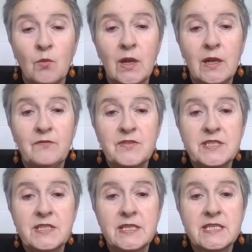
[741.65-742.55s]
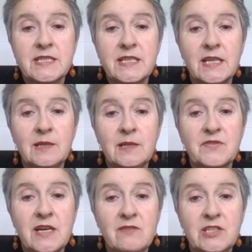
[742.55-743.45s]
while emphasizing the elements of
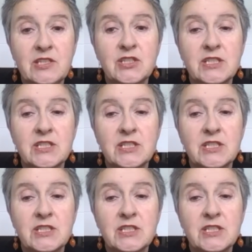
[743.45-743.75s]
their religion